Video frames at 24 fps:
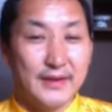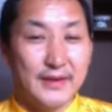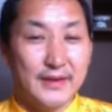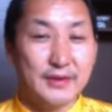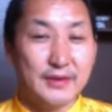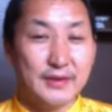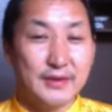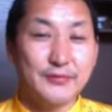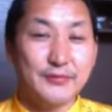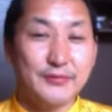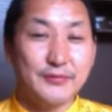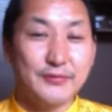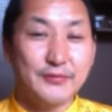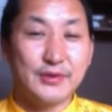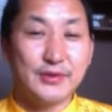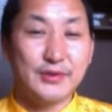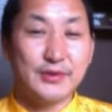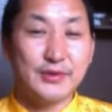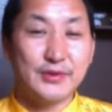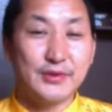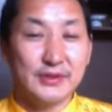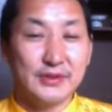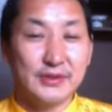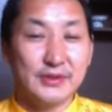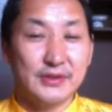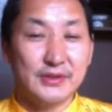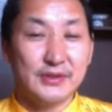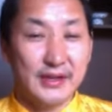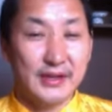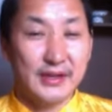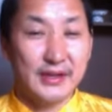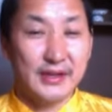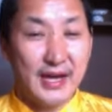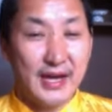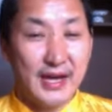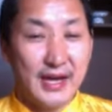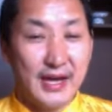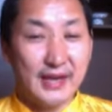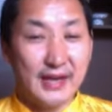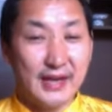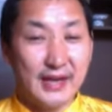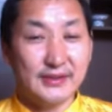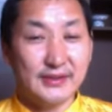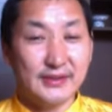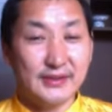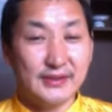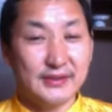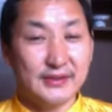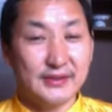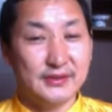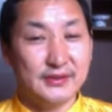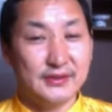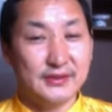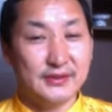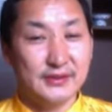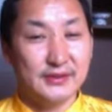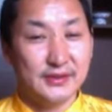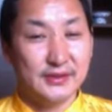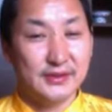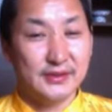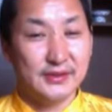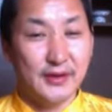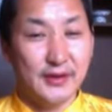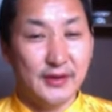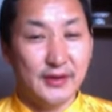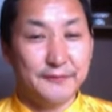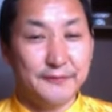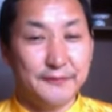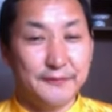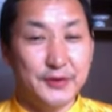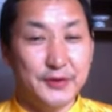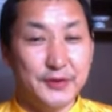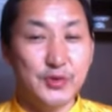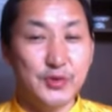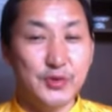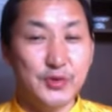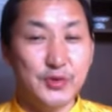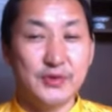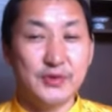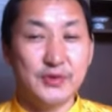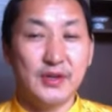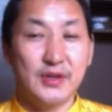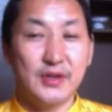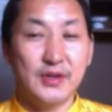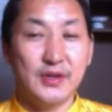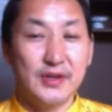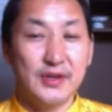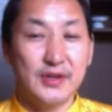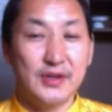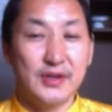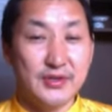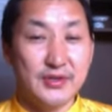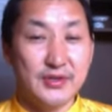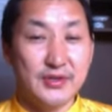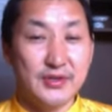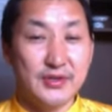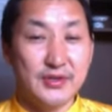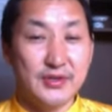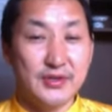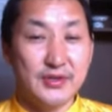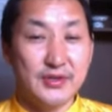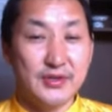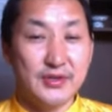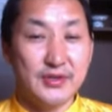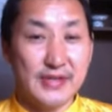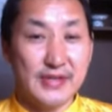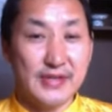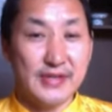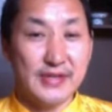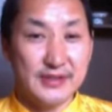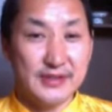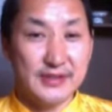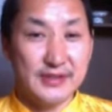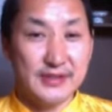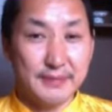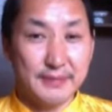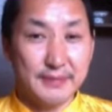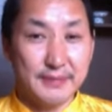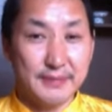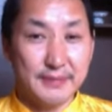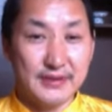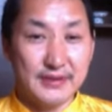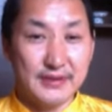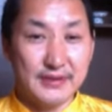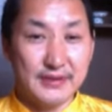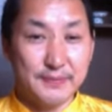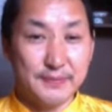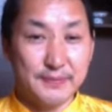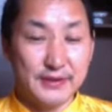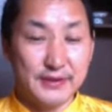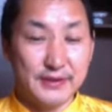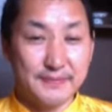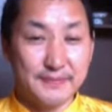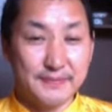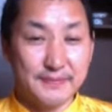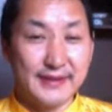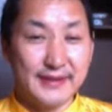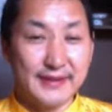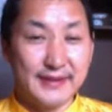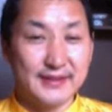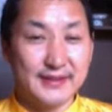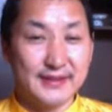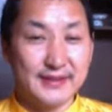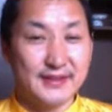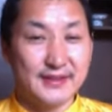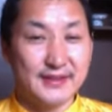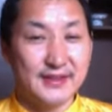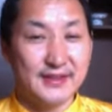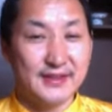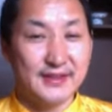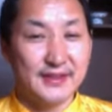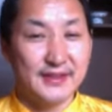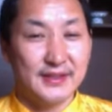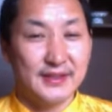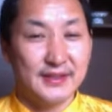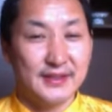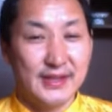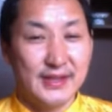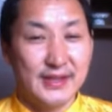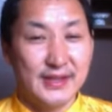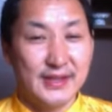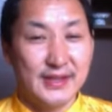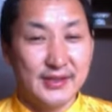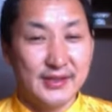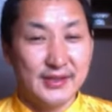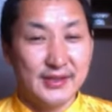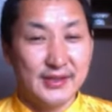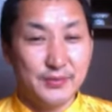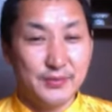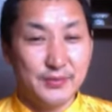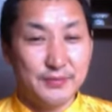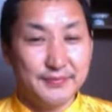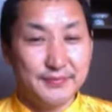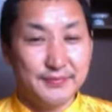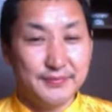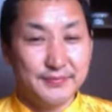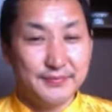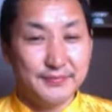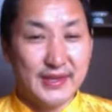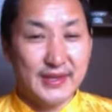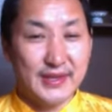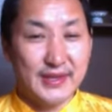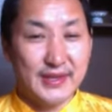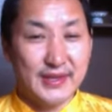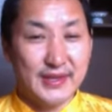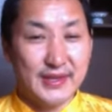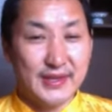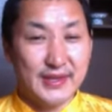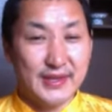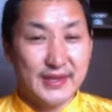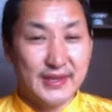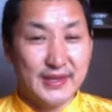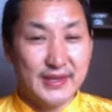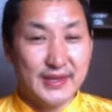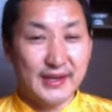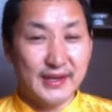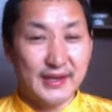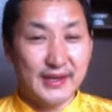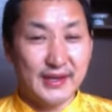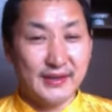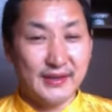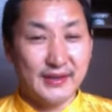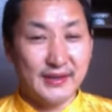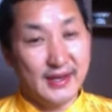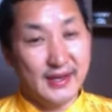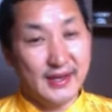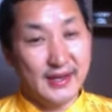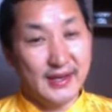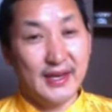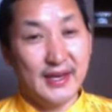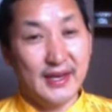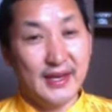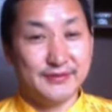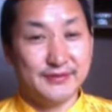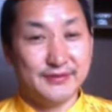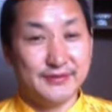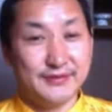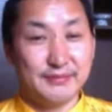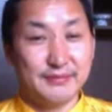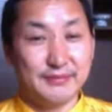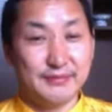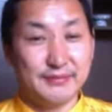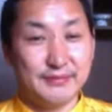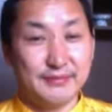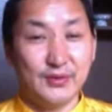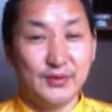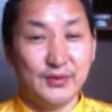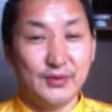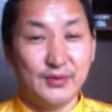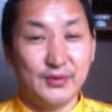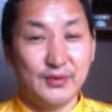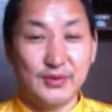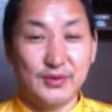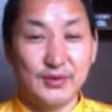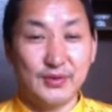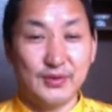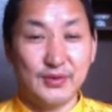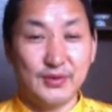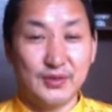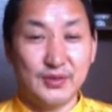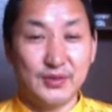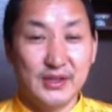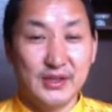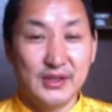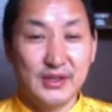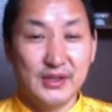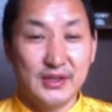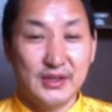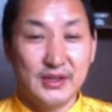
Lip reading: But of course, under others' confusion, chariot sentient beings' perspective, and may we think they have something also,